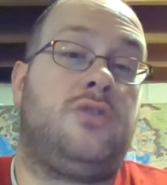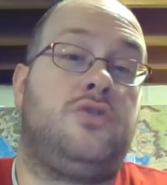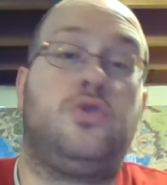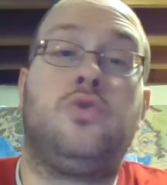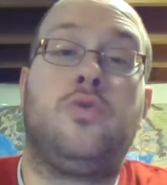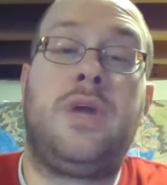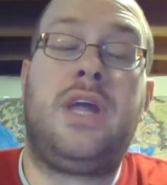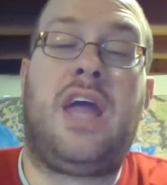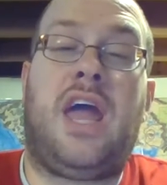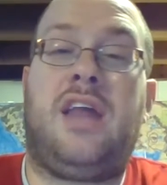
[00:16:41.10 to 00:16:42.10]

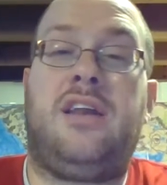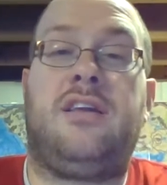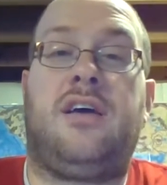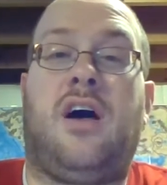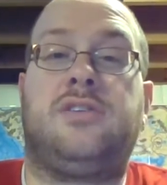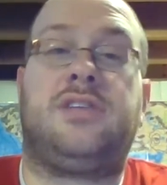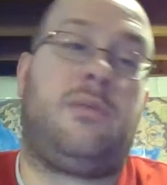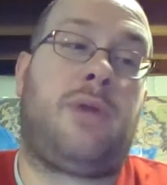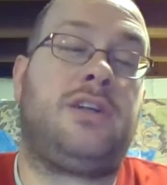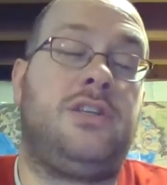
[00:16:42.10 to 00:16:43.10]
jewelry and I'll
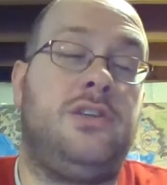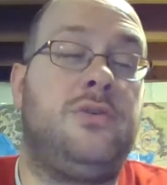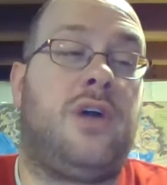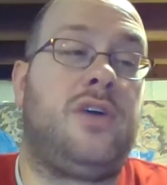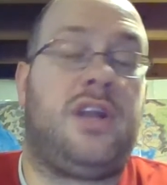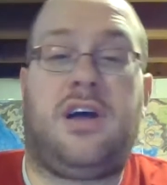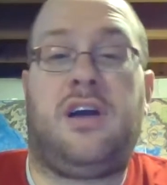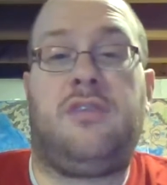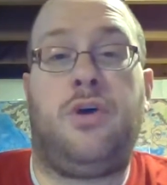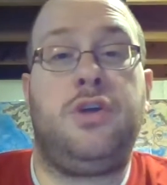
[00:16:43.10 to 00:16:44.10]
send it back to you and I'll get a
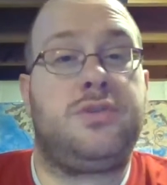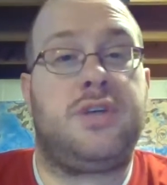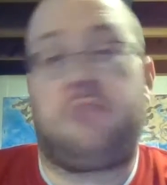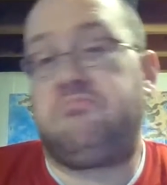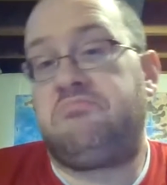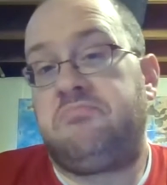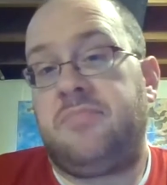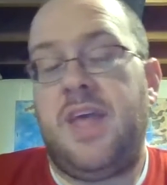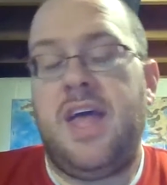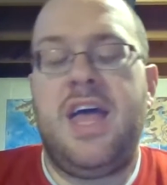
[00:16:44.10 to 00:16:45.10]
cut of what you sell.
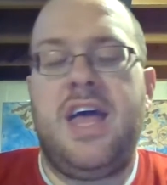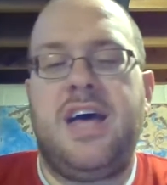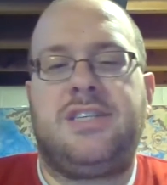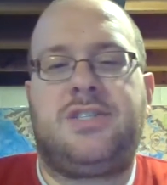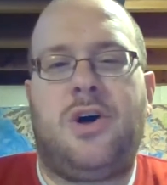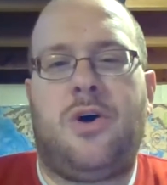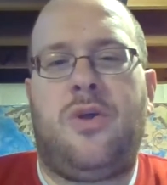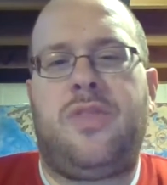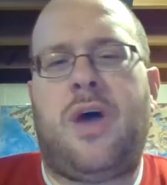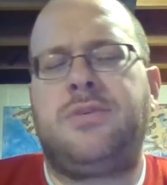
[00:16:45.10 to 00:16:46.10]

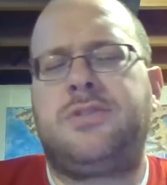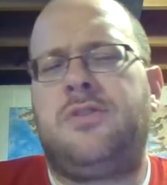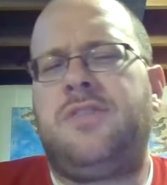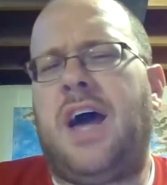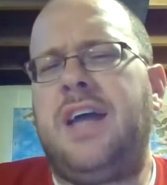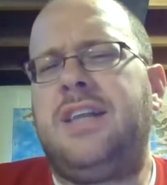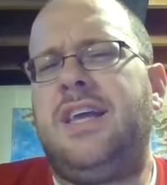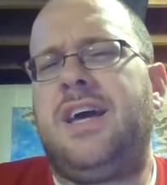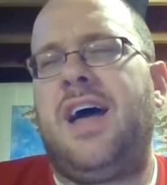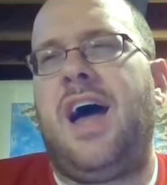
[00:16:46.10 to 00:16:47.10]
So that was sort of the
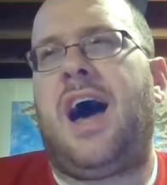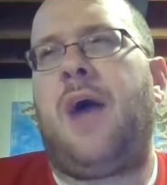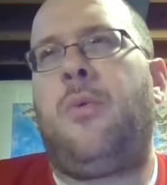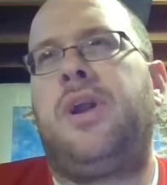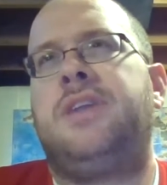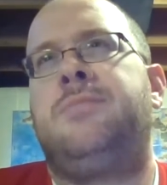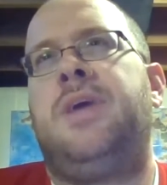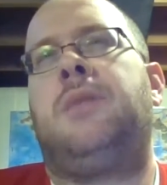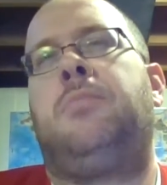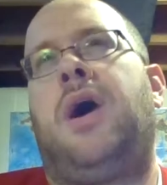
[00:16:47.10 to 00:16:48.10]
idea. I wanted to
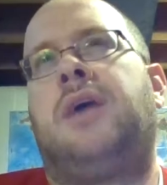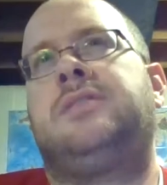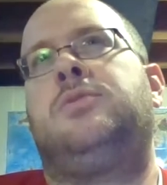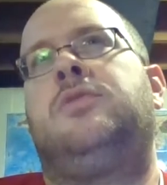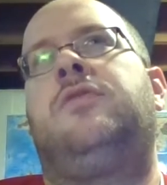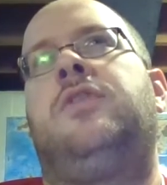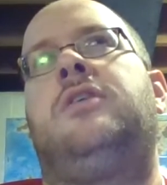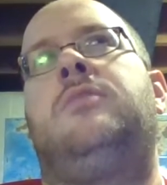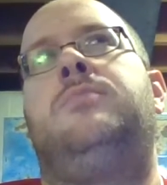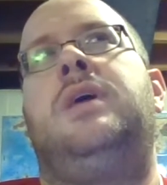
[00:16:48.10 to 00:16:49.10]
make it possible for
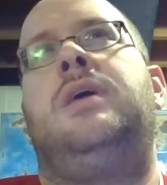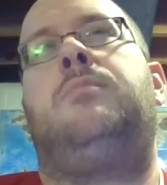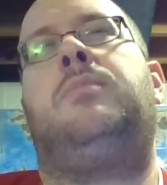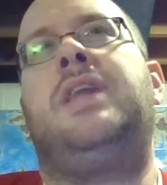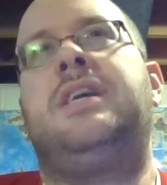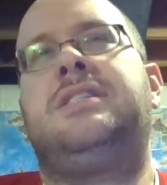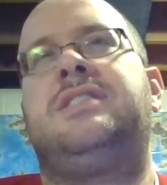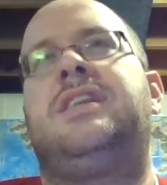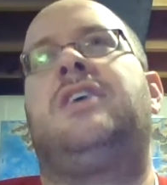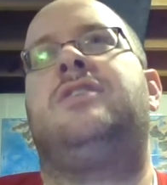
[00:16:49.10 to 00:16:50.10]
there to be
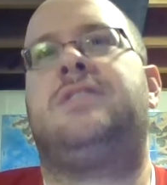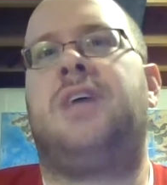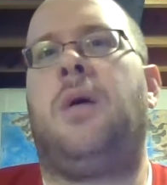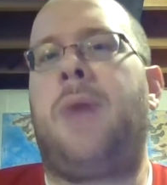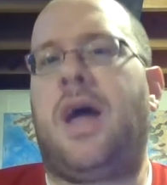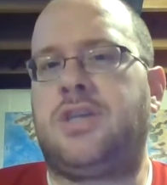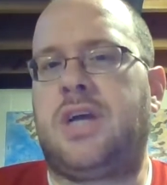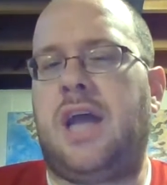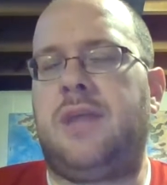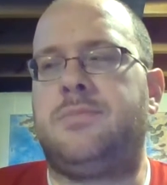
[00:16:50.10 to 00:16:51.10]
places that could sell
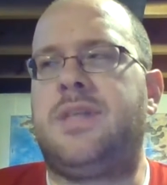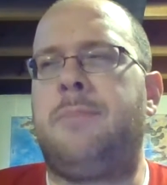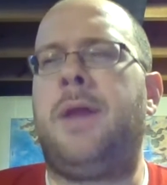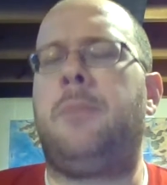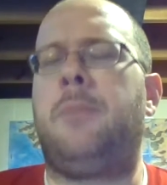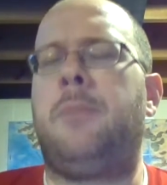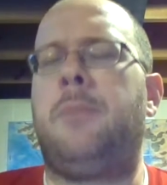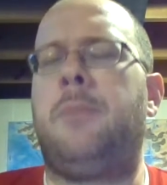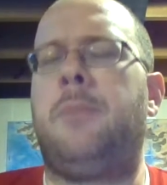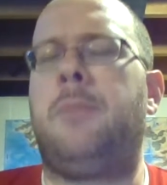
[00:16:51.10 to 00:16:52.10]
magic items that made
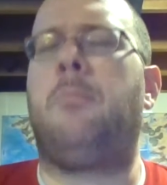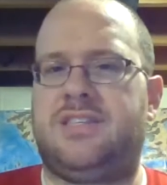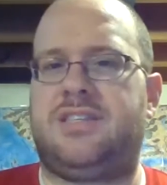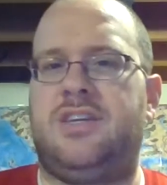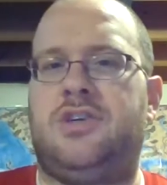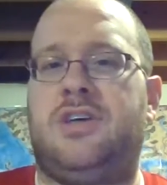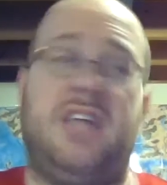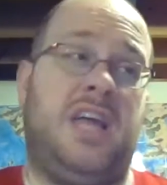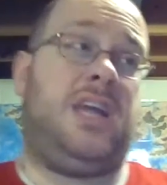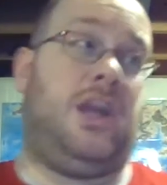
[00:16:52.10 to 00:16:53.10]
more
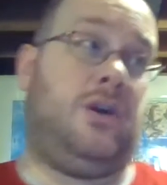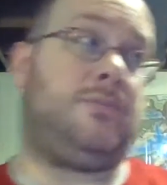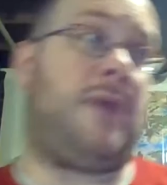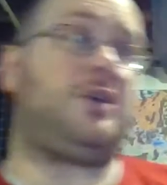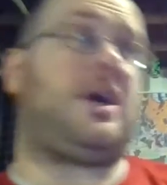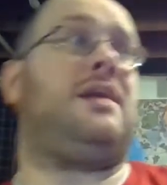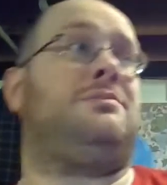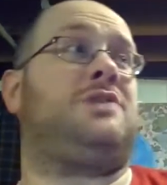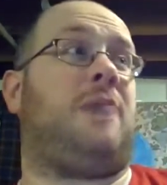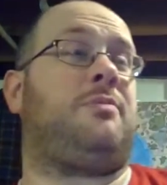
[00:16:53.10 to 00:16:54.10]
sense than just, here's
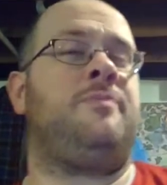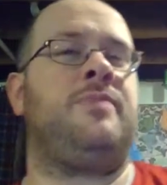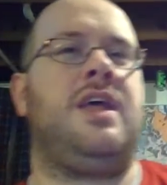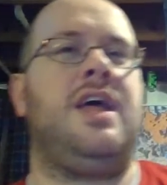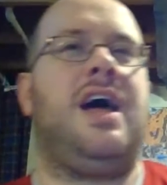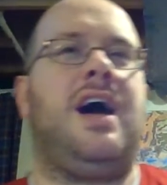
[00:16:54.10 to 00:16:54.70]
a magic item shop.